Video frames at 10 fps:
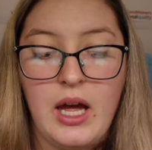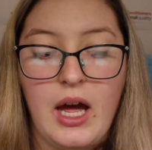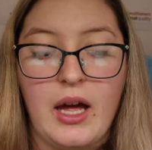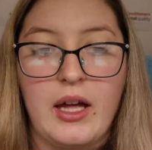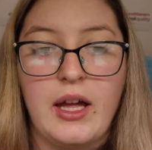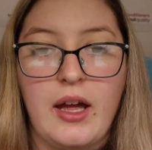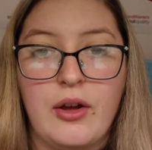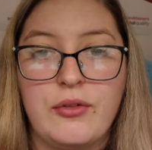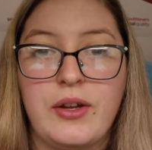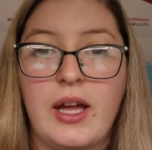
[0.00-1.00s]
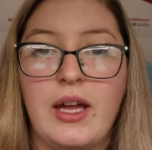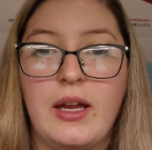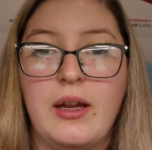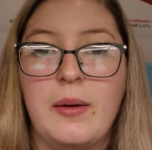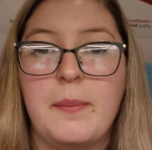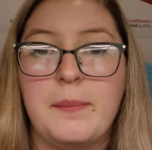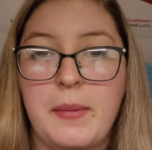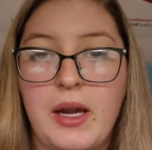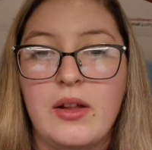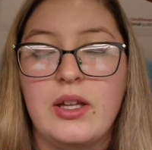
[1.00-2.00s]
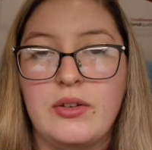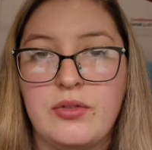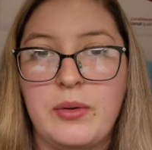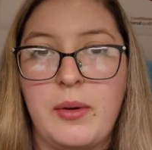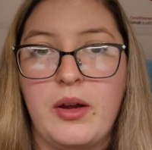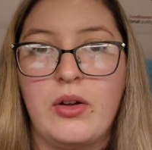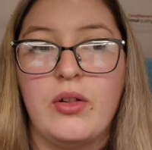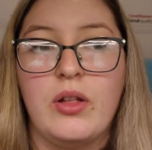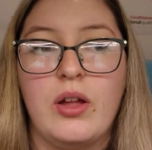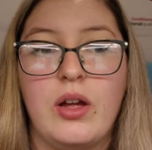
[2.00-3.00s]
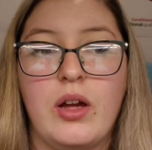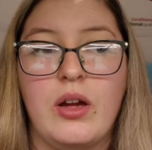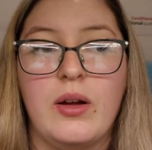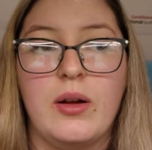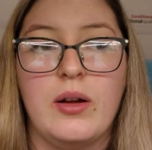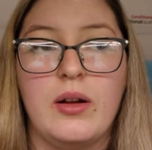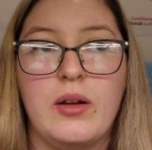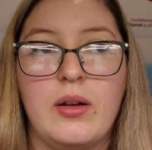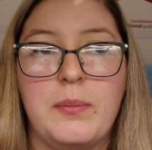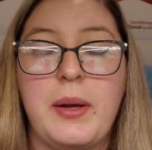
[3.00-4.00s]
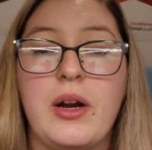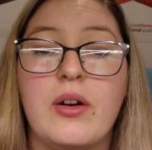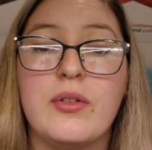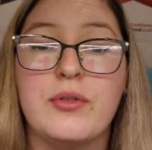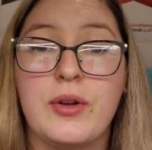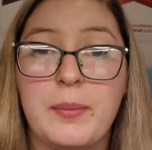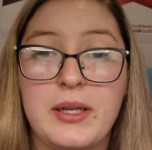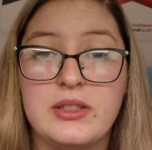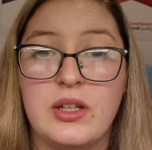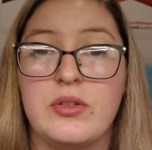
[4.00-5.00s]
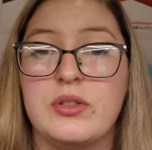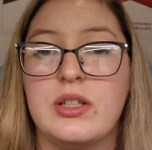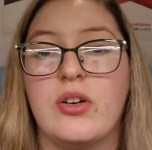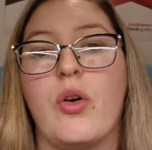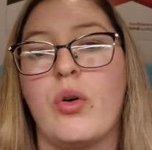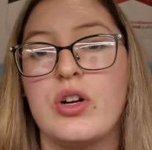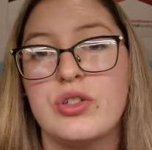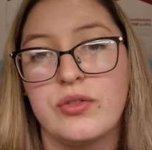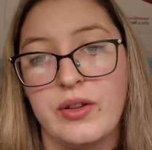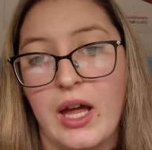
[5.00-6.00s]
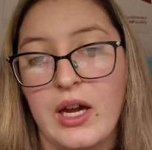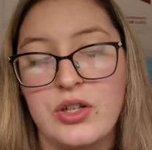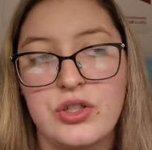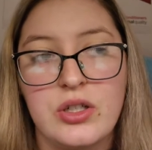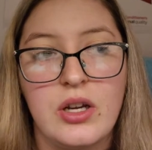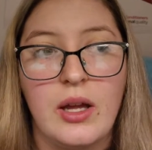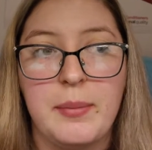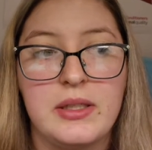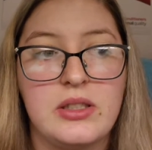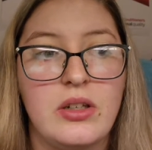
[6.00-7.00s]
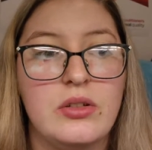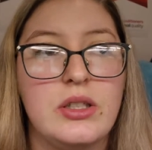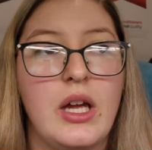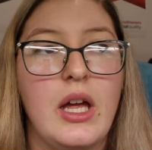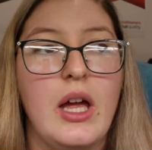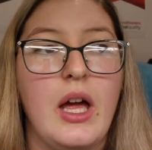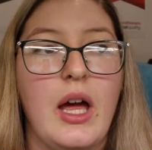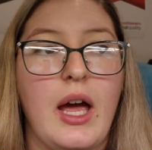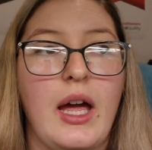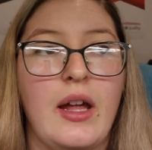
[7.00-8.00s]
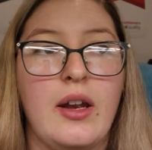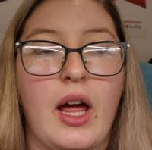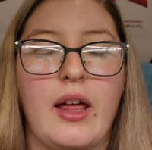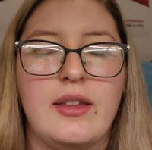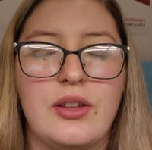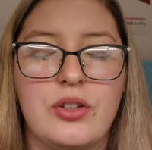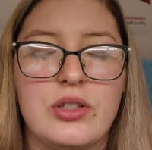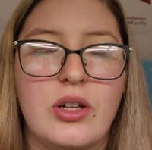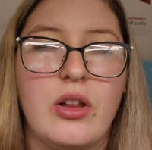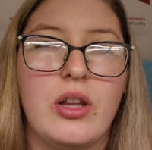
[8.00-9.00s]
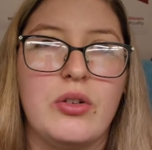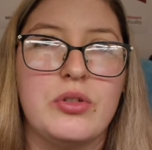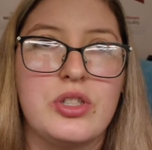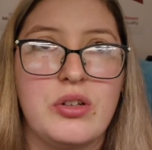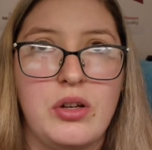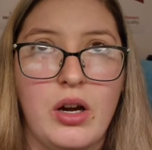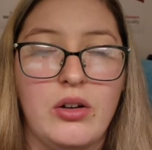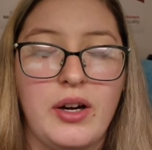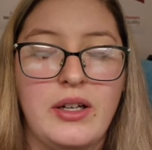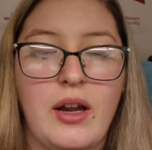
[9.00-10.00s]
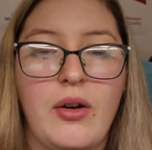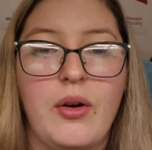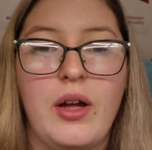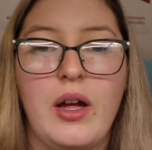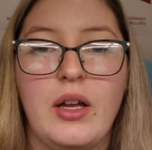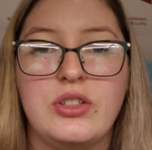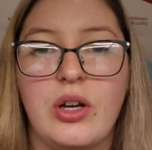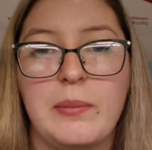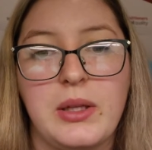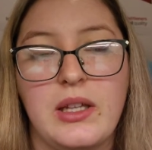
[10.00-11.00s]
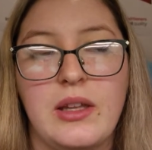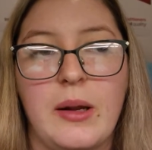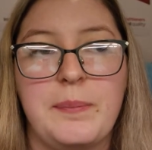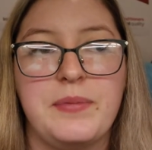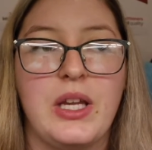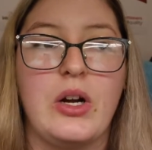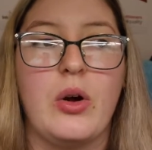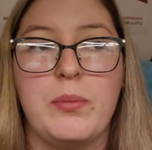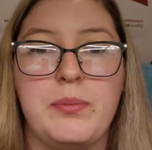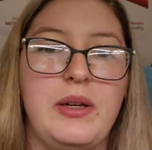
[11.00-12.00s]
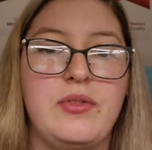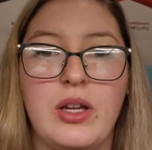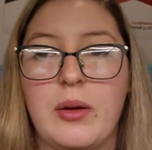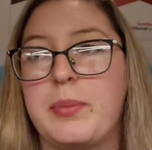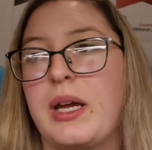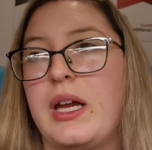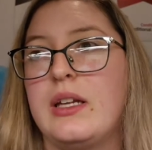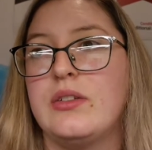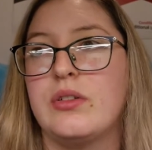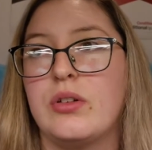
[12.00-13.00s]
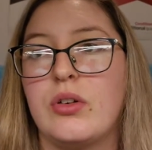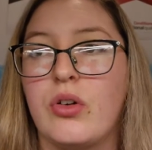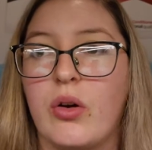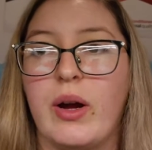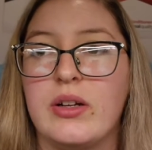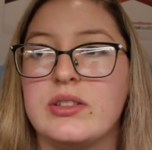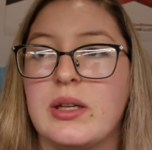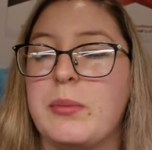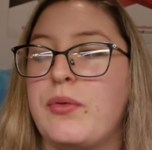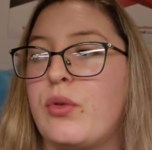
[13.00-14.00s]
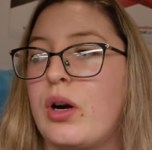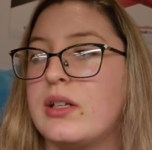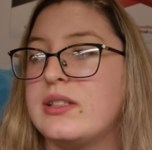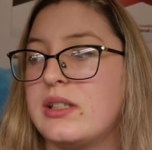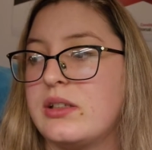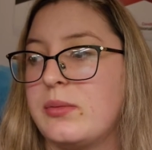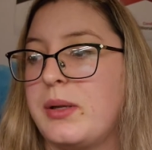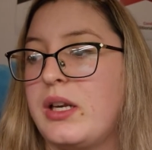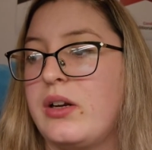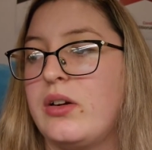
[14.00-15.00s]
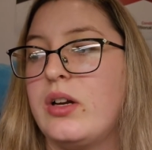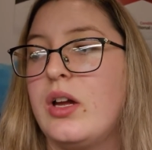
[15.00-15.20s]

I have a male and female pair of Epistos. They're orange flash Epistos, and I think they're still a little too young right now, so I'm letting them get all beefed up and grow out some before I stick them in here.